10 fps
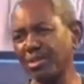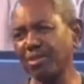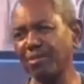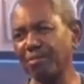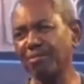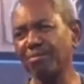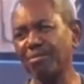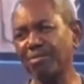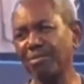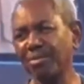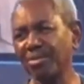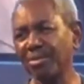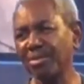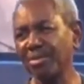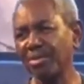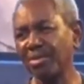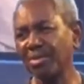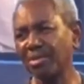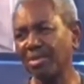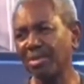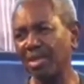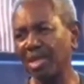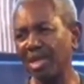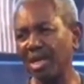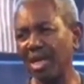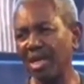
(no one is talking)